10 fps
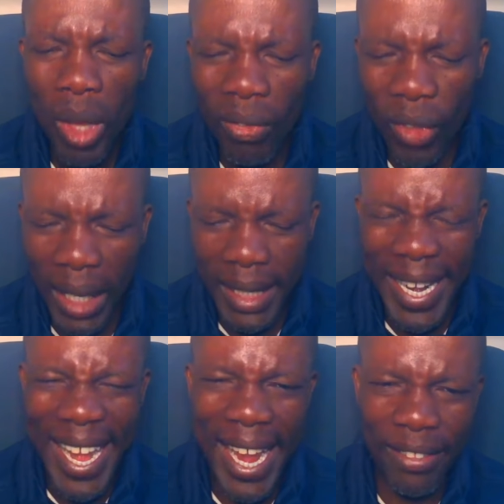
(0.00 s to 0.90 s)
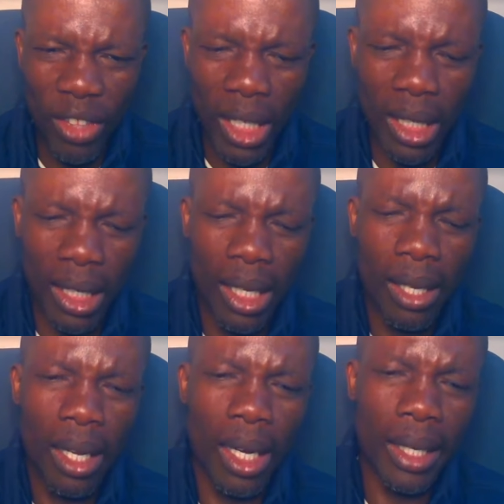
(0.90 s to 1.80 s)
that nothing
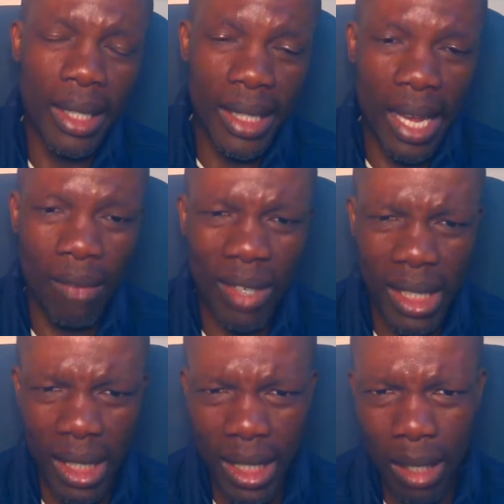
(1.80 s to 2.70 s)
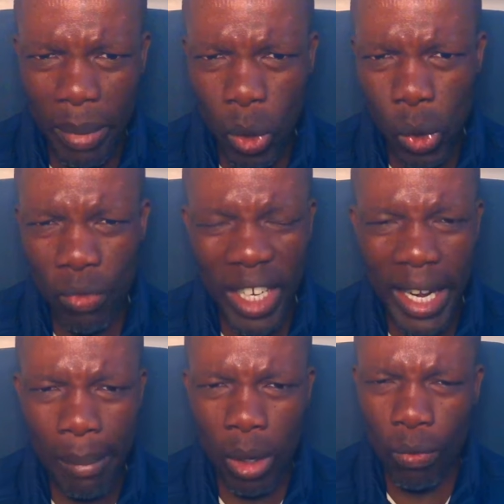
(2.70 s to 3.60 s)
is ever certain because of a
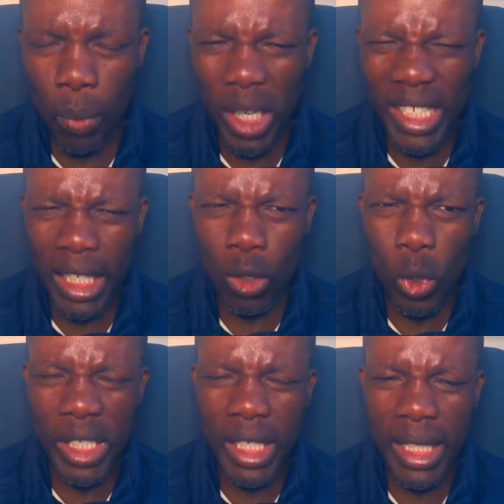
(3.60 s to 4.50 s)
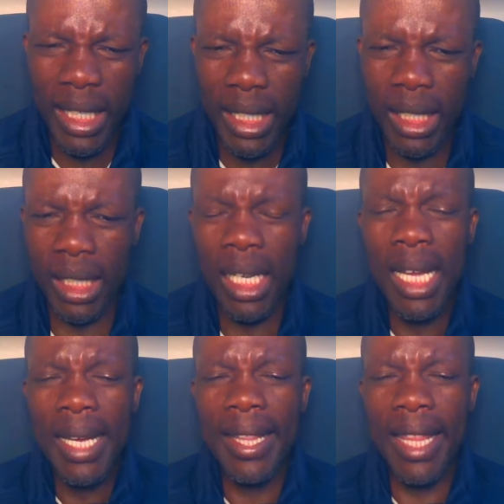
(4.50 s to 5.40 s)
number of policy
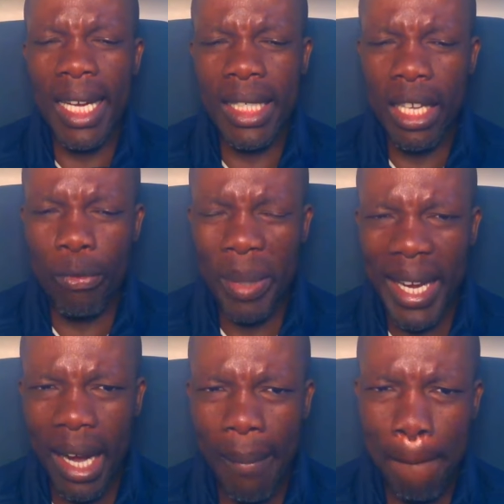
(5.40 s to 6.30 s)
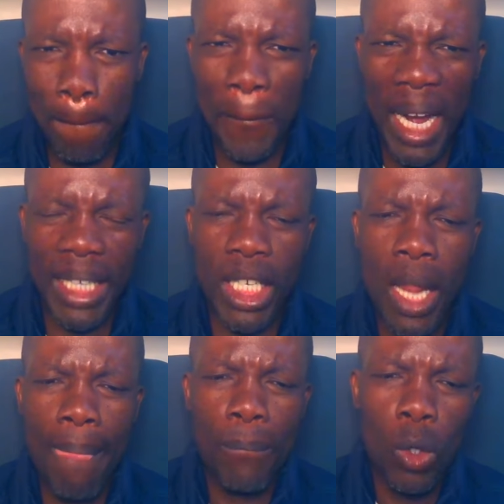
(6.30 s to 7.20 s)
inconsistencies that have become part
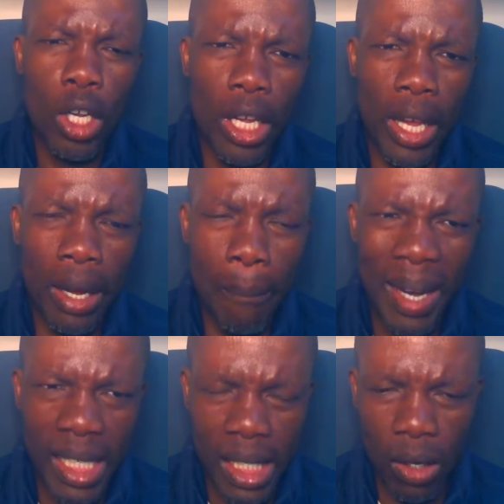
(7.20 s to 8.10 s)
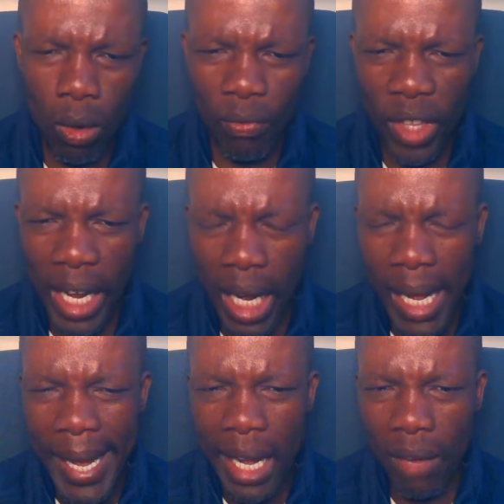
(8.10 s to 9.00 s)
and parcel of their
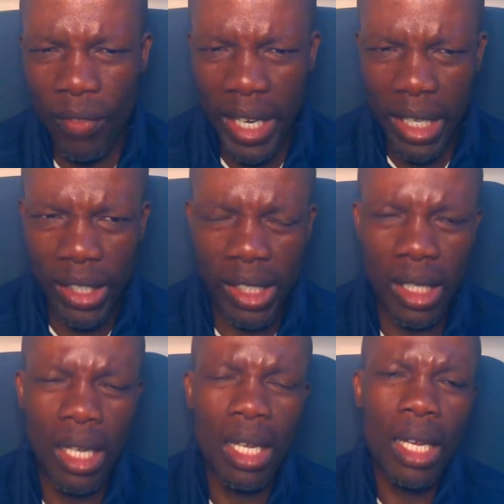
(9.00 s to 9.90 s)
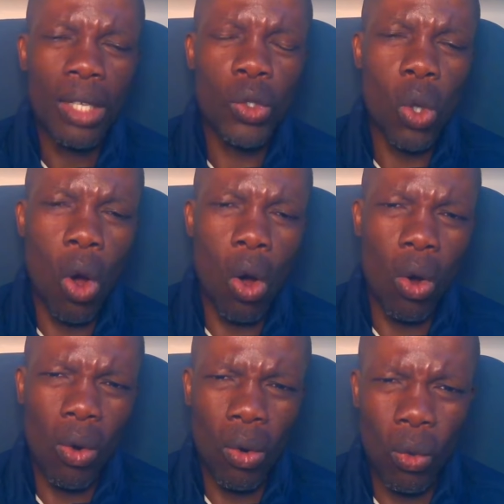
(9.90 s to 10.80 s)
governance. So
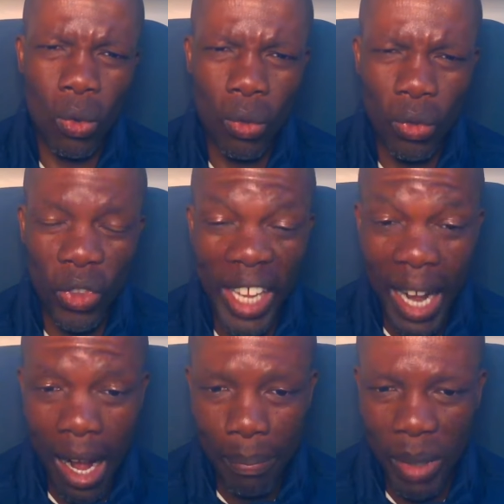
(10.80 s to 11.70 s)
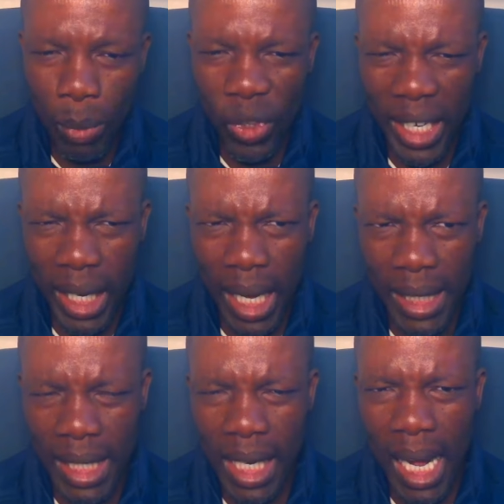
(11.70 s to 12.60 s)
there are people that are
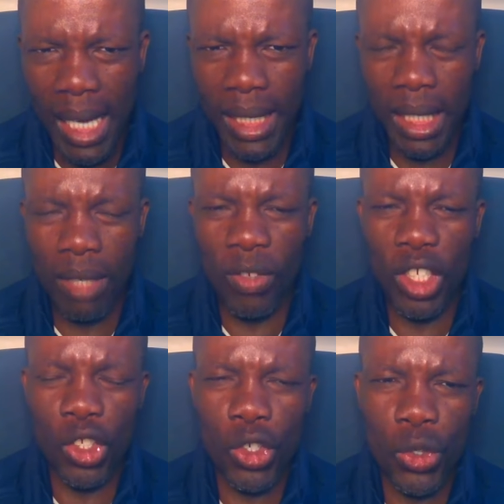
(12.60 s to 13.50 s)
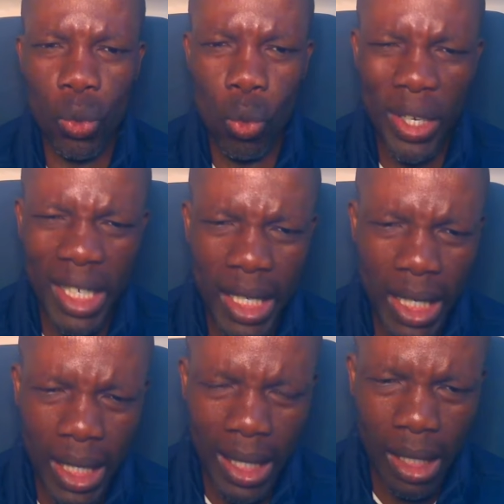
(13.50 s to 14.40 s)
asking us if it is true
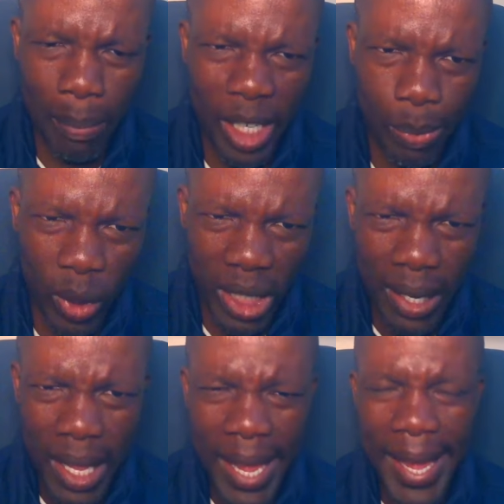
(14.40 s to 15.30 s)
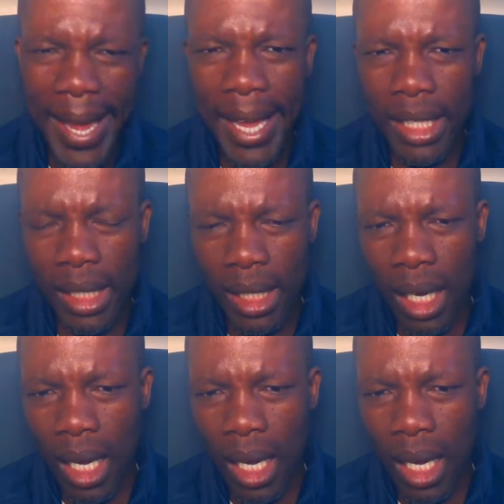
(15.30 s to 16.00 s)
indeed that the passport has